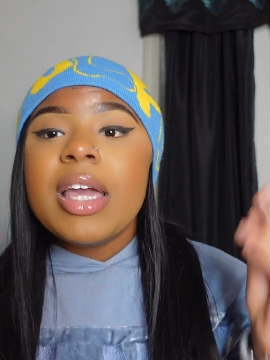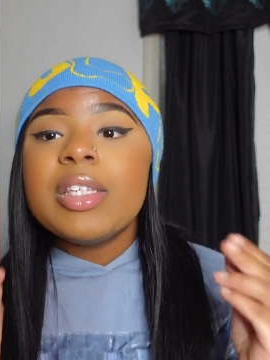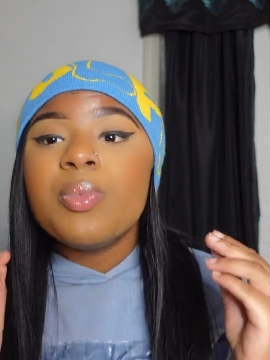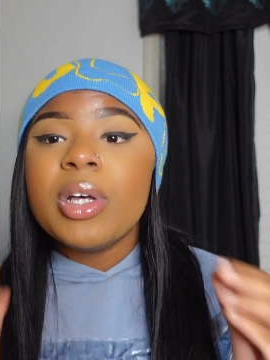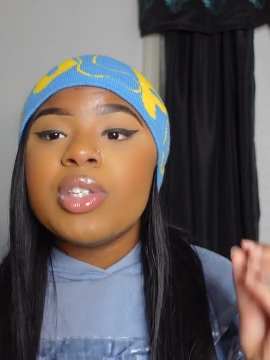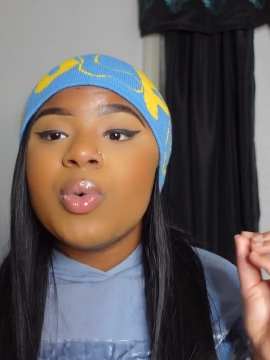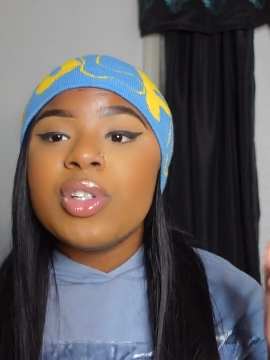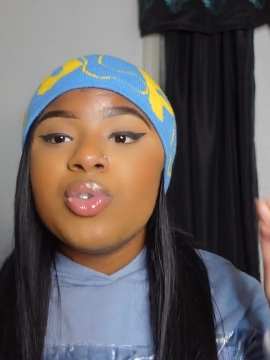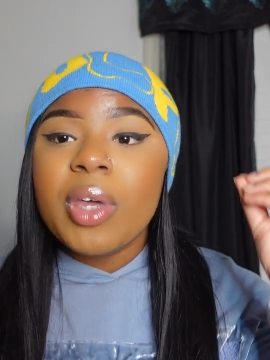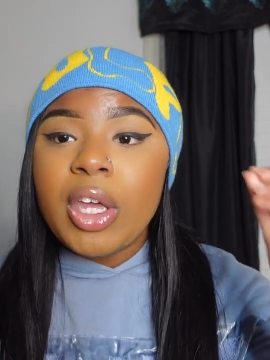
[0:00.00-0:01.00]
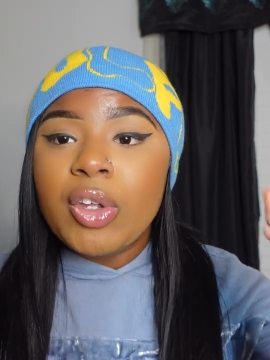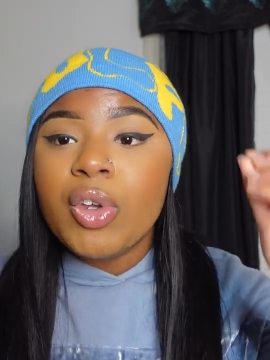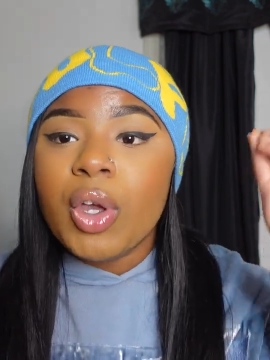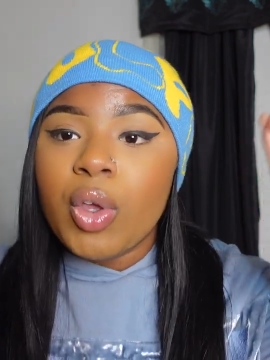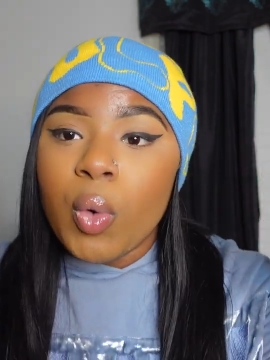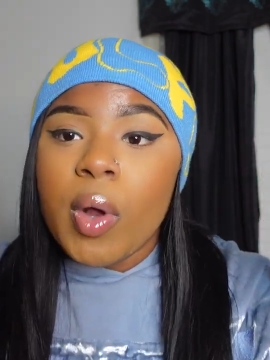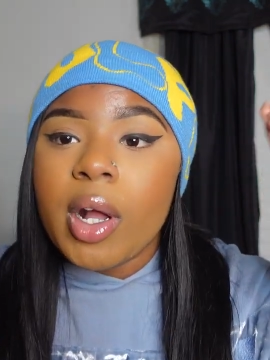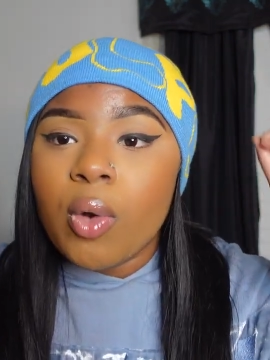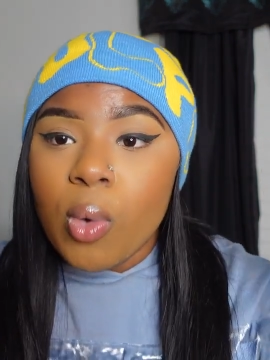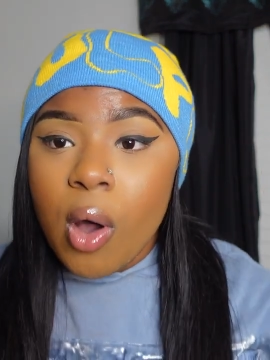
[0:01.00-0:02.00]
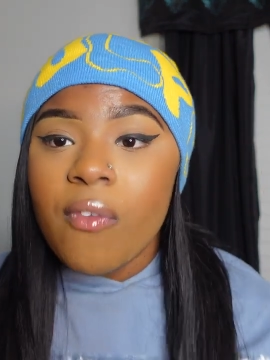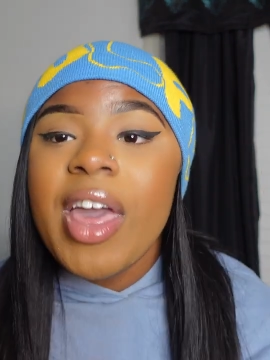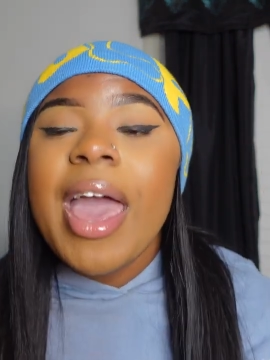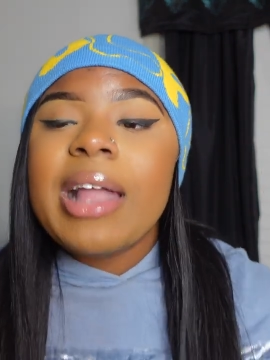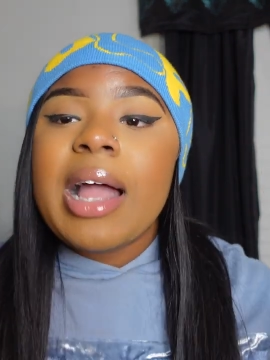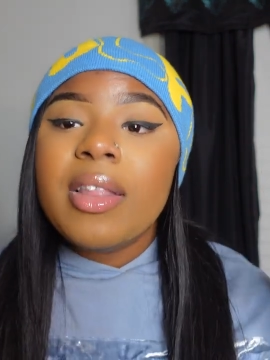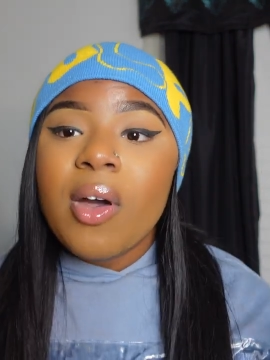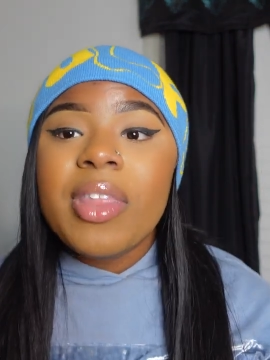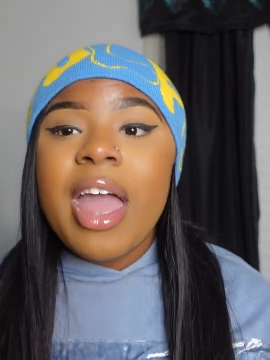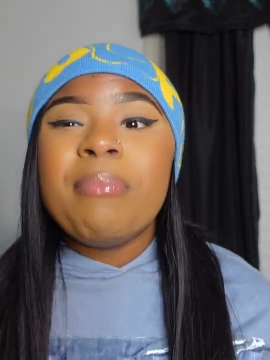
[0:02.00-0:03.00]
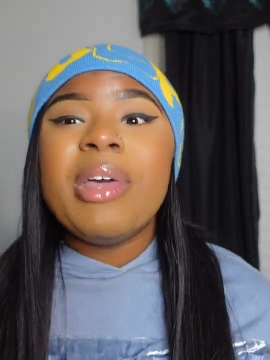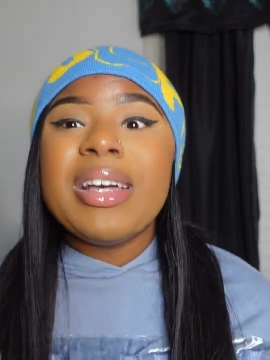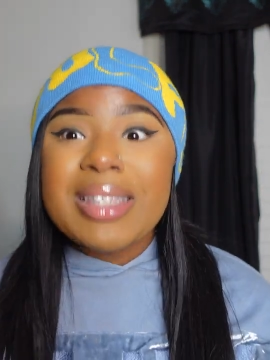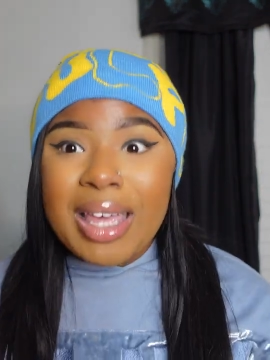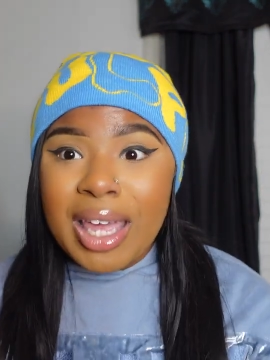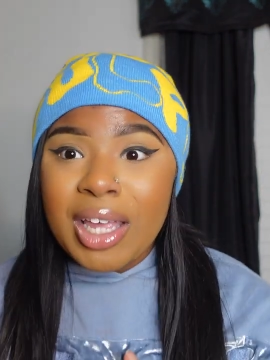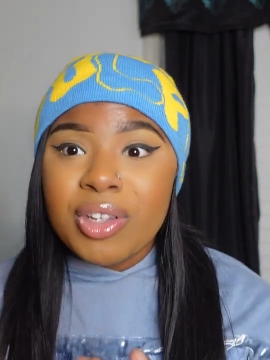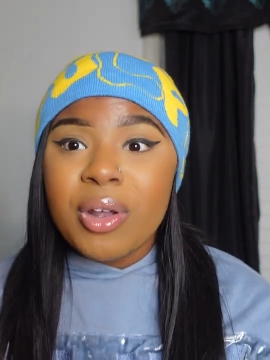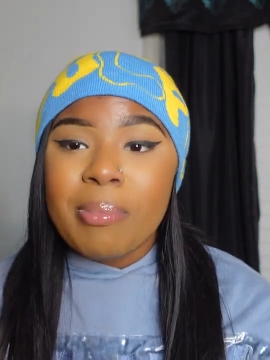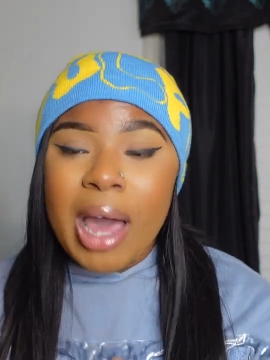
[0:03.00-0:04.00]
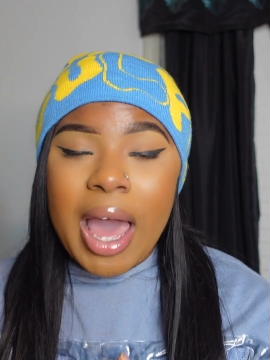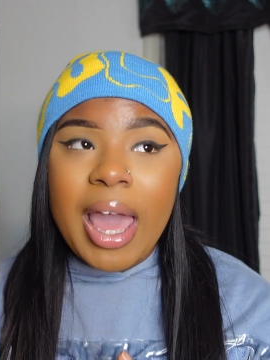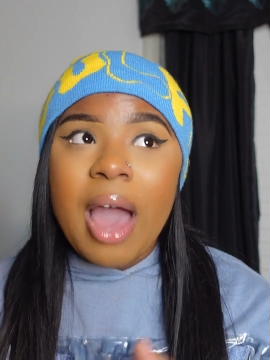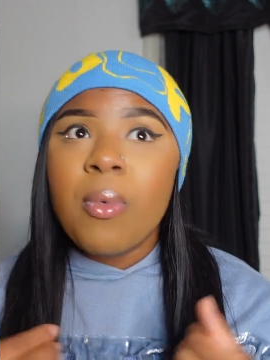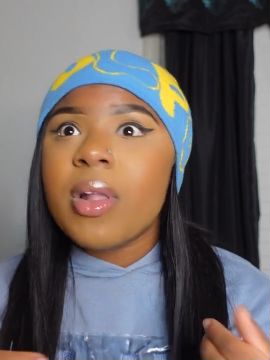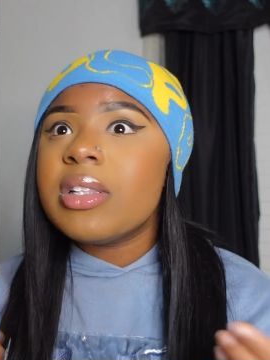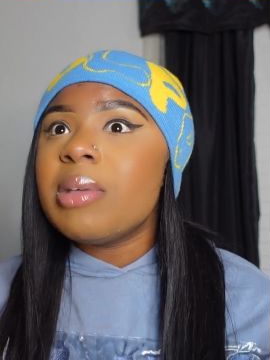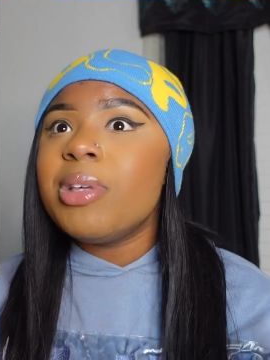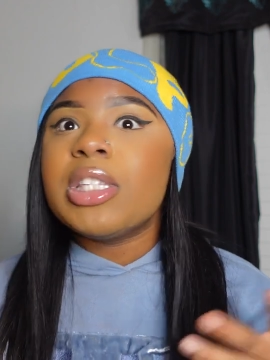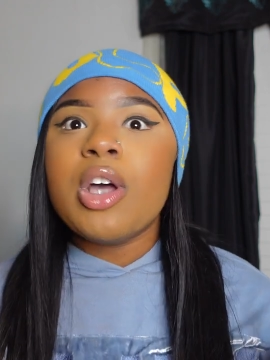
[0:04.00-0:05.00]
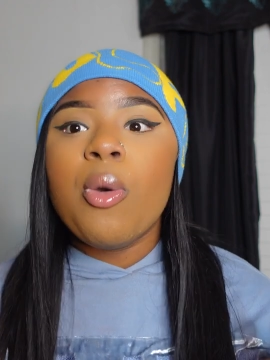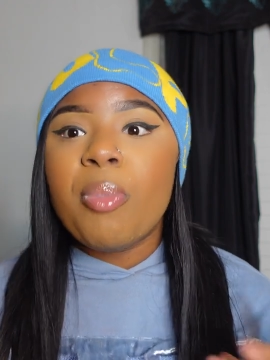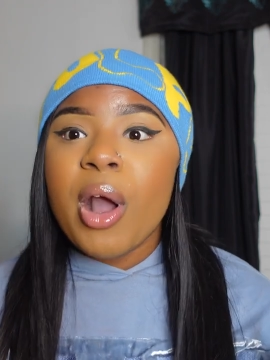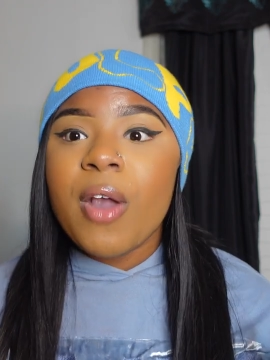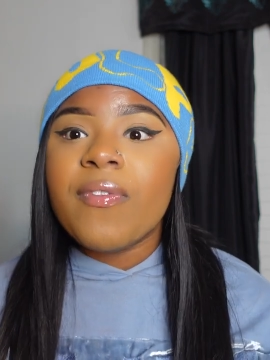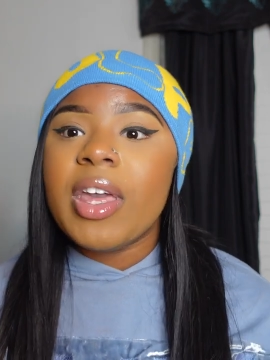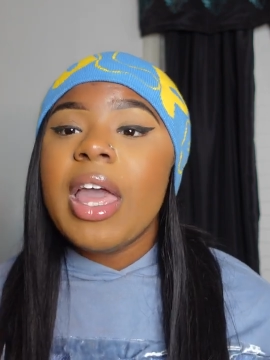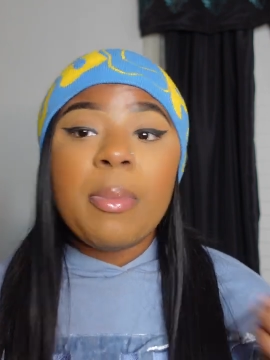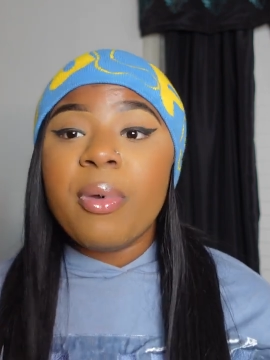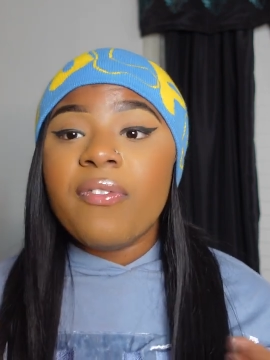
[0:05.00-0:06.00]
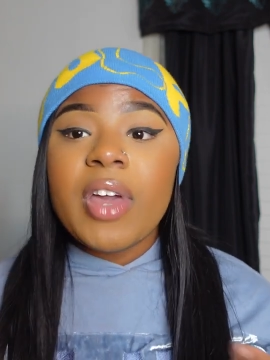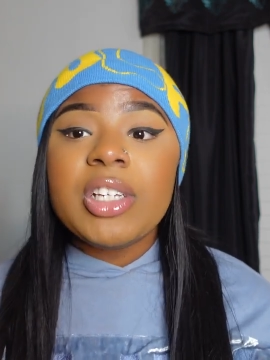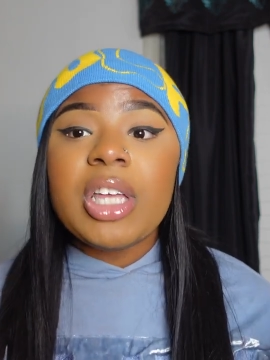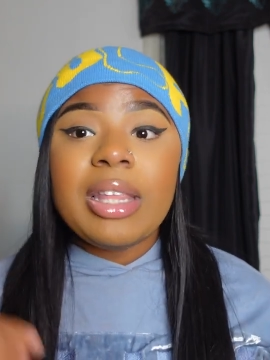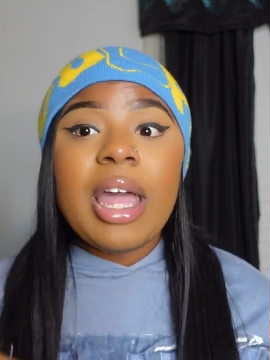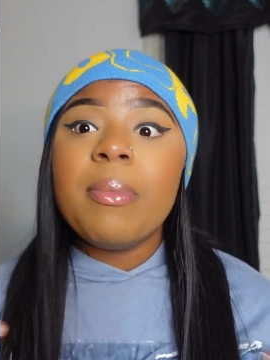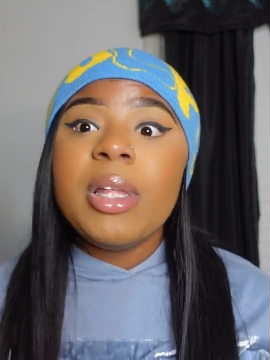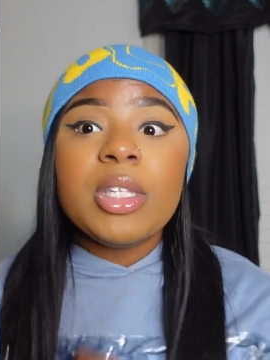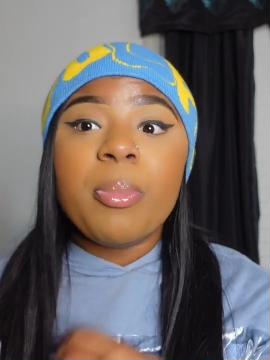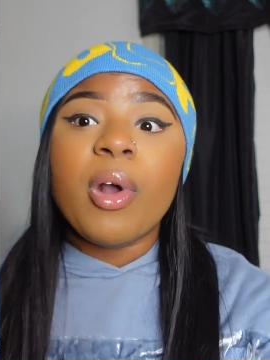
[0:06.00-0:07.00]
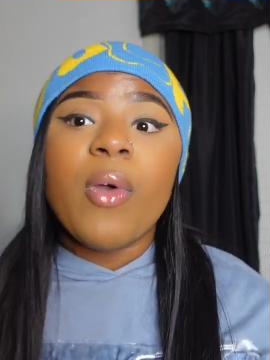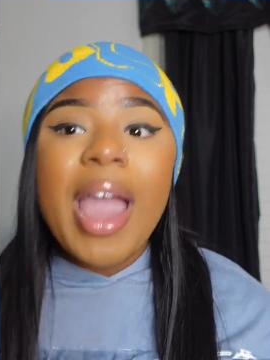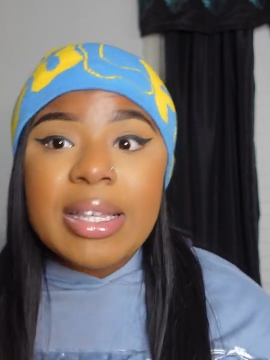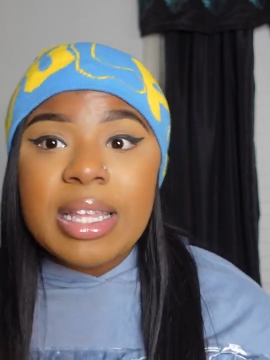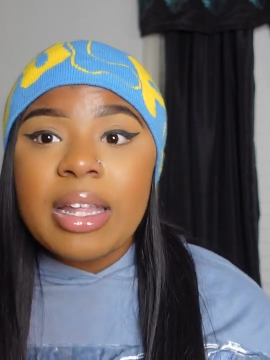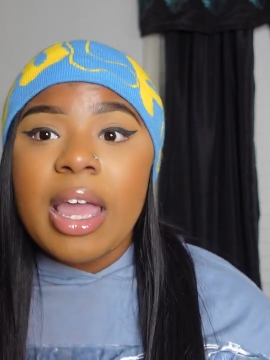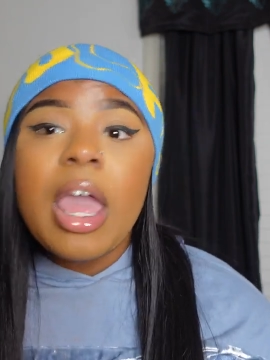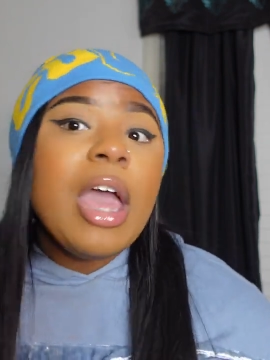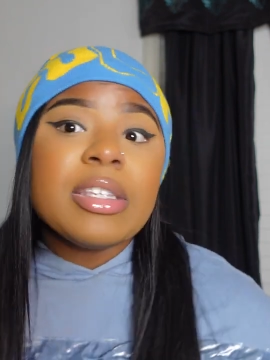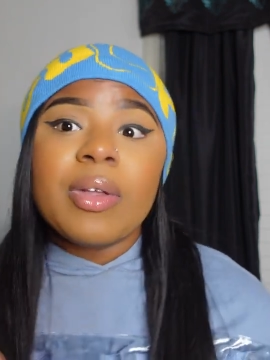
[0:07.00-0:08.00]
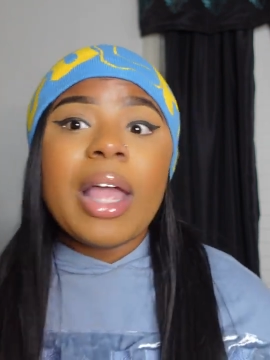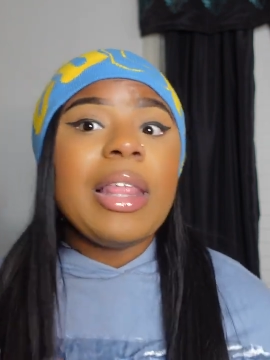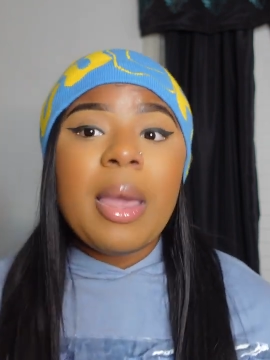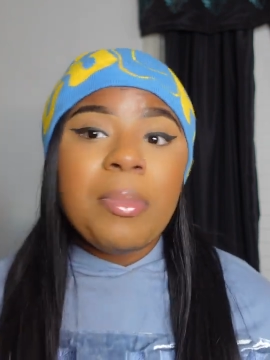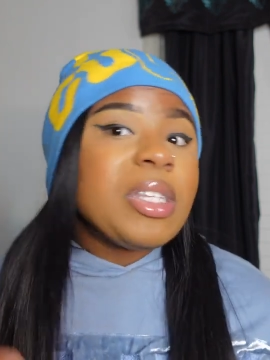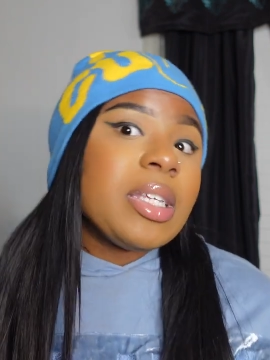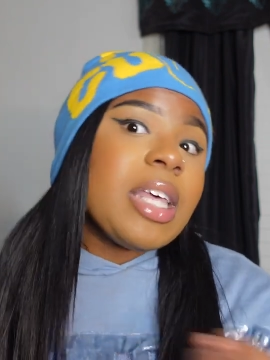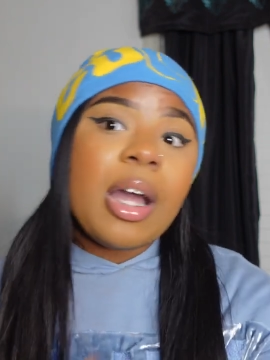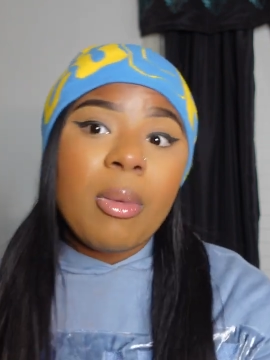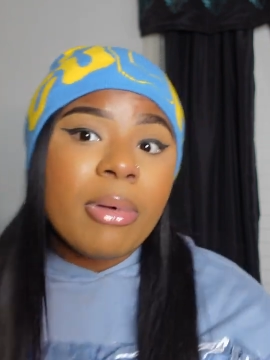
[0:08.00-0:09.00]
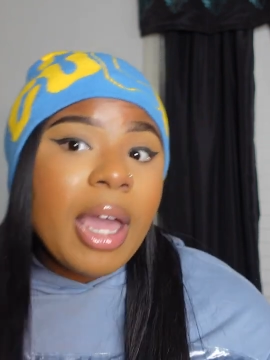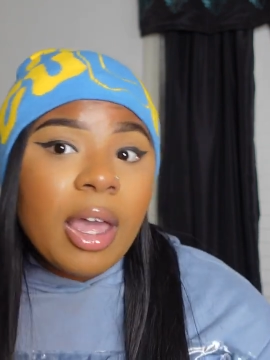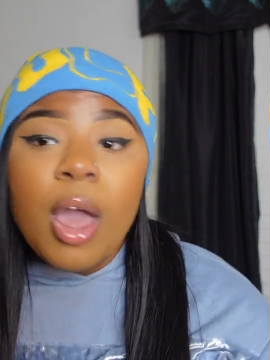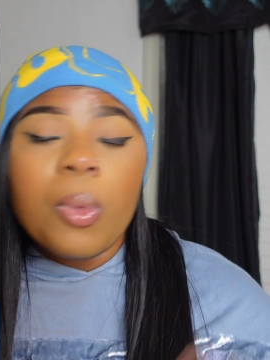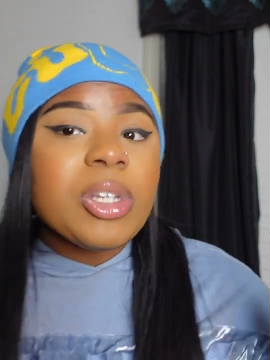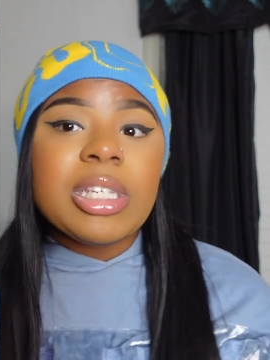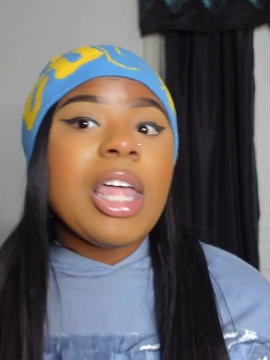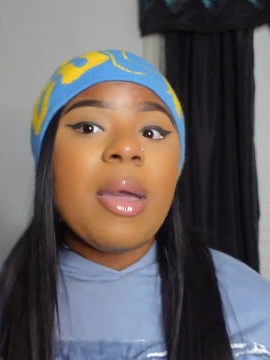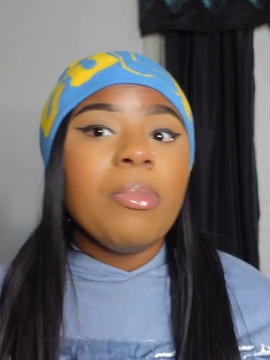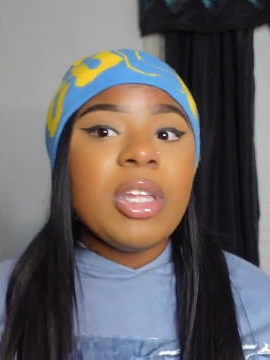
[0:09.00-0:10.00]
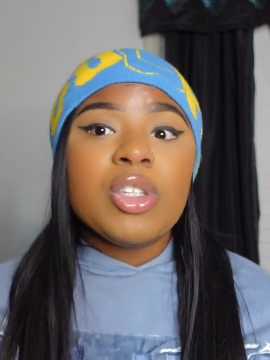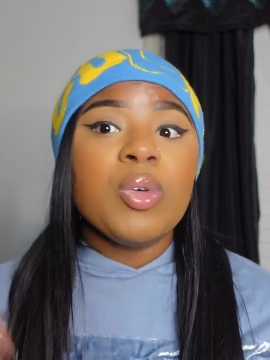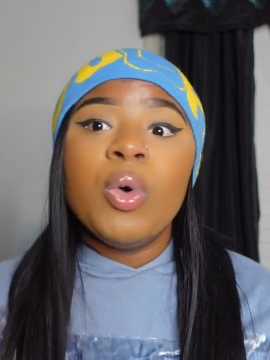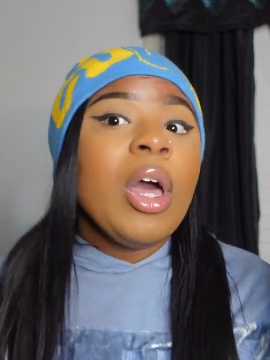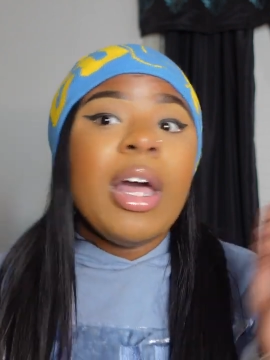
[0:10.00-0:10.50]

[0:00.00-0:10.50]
is what's going to hinder your growth. And I know that because it hindered mine. I wanted to be so perfect. Perfection led me to procrastinate. So that led me to take a break, which led me to